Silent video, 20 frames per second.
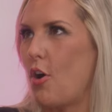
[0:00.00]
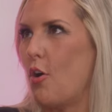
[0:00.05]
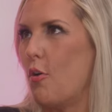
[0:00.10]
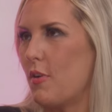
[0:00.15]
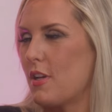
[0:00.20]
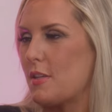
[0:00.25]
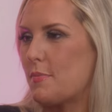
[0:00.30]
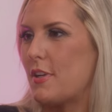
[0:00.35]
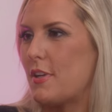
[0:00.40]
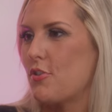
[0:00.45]

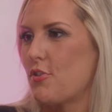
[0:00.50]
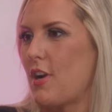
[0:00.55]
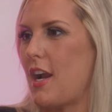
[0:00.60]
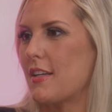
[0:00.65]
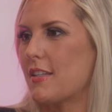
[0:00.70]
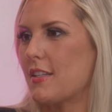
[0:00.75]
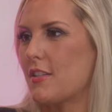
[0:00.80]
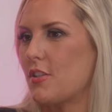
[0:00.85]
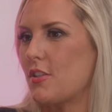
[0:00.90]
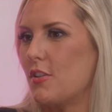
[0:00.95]
always been
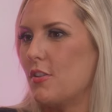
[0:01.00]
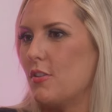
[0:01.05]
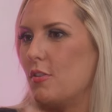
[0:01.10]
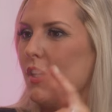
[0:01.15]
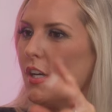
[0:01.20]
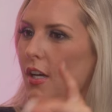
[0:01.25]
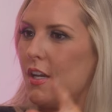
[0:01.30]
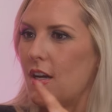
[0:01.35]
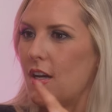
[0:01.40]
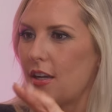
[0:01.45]
attracted to
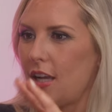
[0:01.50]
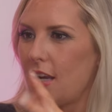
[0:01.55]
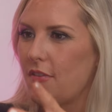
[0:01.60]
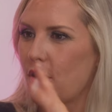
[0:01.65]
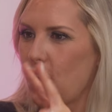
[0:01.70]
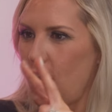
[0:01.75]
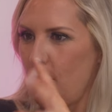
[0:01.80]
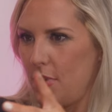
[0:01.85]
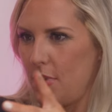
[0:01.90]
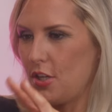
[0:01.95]
kind
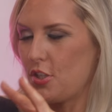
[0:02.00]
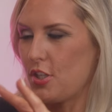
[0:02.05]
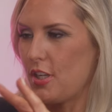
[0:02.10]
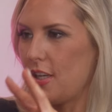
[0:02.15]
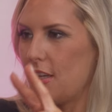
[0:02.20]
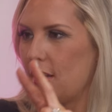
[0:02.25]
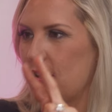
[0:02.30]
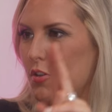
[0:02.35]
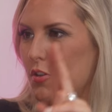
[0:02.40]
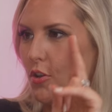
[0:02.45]
of a
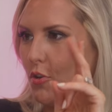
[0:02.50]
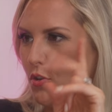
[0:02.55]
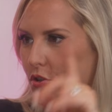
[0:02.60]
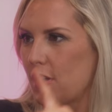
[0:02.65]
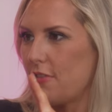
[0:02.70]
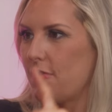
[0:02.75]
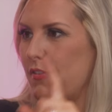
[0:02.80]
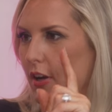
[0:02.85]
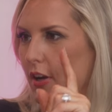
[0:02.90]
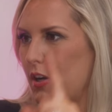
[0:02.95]
combination,
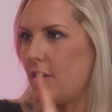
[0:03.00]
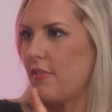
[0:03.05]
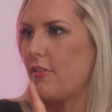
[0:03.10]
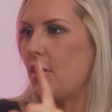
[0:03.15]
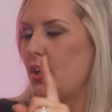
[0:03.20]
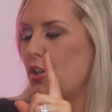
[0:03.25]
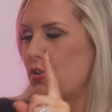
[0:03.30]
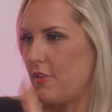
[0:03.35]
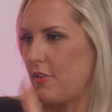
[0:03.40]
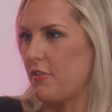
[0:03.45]
usually very,
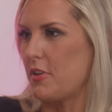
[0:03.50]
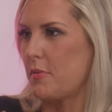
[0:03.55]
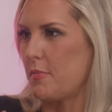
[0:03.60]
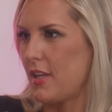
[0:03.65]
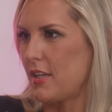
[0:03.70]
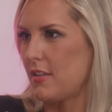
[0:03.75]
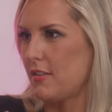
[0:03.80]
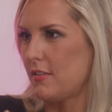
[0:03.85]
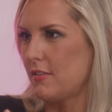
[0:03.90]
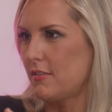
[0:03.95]
very driven
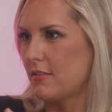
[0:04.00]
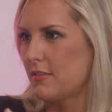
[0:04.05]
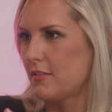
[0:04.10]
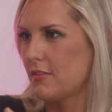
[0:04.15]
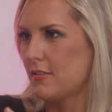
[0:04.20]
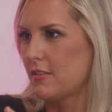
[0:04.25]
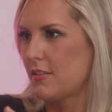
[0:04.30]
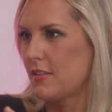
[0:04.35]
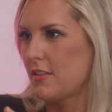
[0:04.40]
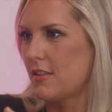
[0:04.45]
men
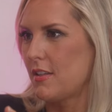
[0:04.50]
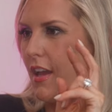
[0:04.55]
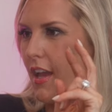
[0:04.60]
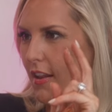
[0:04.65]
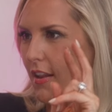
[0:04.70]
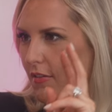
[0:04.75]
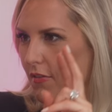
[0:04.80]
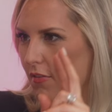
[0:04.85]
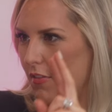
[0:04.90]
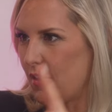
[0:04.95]

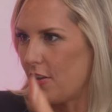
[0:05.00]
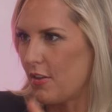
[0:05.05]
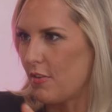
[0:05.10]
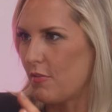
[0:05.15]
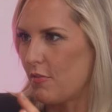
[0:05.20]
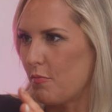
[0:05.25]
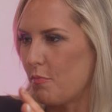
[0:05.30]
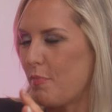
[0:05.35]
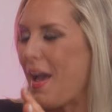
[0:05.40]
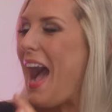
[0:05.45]
and
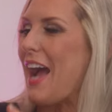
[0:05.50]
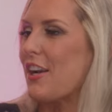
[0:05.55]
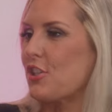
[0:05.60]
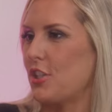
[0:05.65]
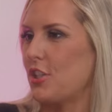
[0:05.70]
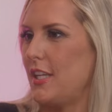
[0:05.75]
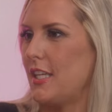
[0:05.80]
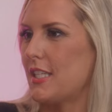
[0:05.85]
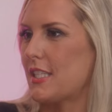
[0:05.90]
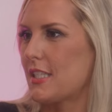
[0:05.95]

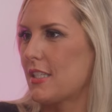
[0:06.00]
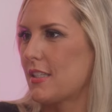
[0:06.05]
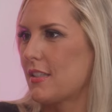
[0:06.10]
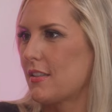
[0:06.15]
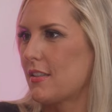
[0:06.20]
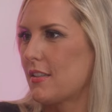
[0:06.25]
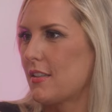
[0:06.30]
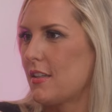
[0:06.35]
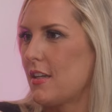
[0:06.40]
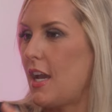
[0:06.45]
passionate.
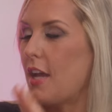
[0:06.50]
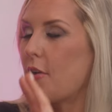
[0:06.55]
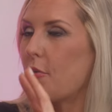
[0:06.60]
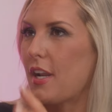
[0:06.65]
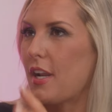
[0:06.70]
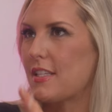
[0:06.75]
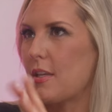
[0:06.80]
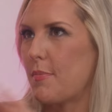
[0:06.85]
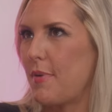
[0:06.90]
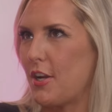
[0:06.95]
And when
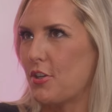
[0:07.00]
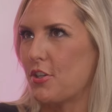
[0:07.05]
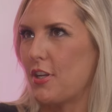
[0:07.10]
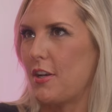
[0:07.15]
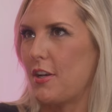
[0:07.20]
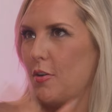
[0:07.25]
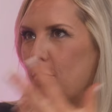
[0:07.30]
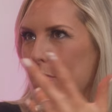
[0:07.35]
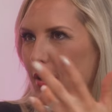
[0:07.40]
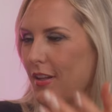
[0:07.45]
I say passionate,
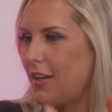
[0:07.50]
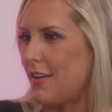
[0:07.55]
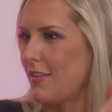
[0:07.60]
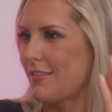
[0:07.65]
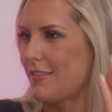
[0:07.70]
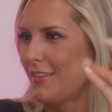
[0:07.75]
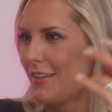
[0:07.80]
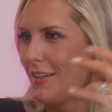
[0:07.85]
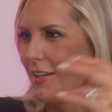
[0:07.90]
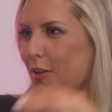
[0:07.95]
I don't mean
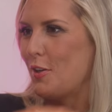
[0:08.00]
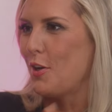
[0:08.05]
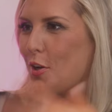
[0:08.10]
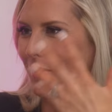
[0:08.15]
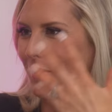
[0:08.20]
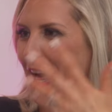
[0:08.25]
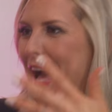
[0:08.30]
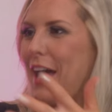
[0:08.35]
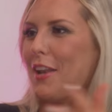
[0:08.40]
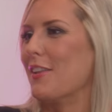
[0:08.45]
like
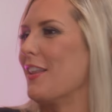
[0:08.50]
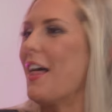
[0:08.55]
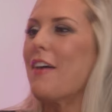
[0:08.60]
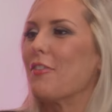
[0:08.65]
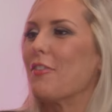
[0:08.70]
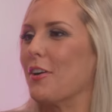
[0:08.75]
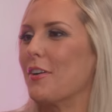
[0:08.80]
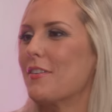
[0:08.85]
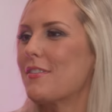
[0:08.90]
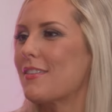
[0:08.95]
Latin
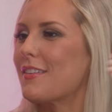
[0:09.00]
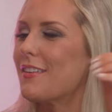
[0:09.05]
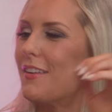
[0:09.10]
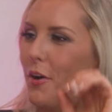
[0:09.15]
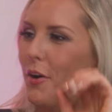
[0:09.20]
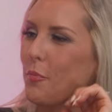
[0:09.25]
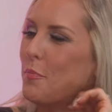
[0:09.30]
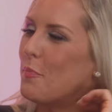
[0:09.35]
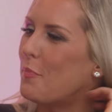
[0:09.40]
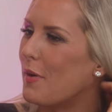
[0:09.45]
lovers, you
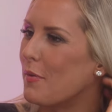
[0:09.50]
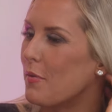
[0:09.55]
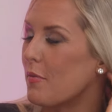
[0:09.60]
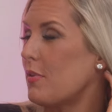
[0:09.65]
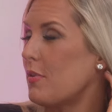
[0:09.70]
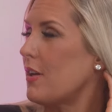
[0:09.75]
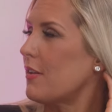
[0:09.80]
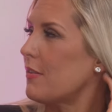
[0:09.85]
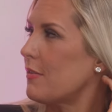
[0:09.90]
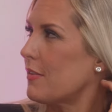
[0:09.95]
know, but,
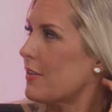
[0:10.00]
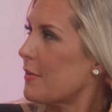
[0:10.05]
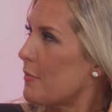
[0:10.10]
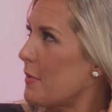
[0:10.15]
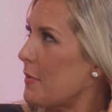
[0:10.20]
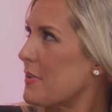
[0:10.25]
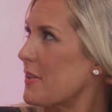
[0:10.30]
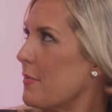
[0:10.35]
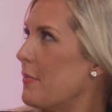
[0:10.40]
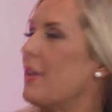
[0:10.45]
well,
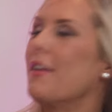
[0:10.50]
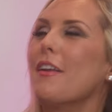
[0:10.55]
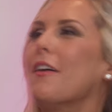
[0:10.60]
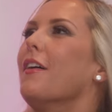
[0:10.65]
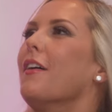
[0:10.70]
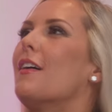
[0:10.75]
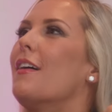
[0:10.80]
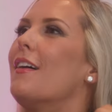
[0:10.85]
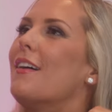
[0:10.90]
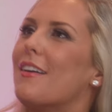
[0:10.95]
maybe some of
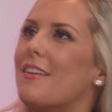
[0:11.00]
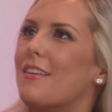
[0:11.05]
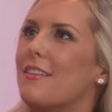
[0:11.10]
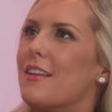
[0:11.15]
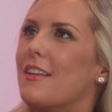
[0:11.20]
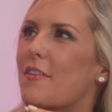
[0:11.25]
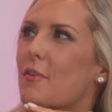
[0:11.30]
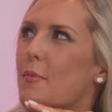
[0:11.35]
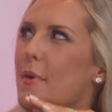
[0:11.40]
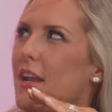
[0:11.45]
that. No.
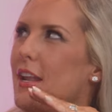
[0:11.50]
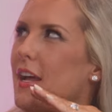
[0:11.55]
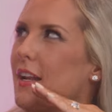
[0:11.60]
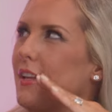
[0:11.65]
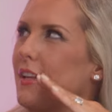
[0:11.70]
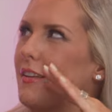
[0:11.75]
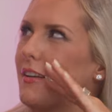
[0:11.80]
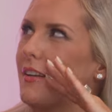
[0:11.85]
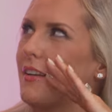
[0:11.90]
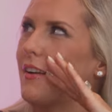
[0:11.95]
Never mind,
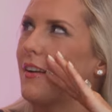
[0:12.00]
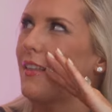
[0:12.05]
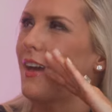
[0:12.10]
honey, you didn't hear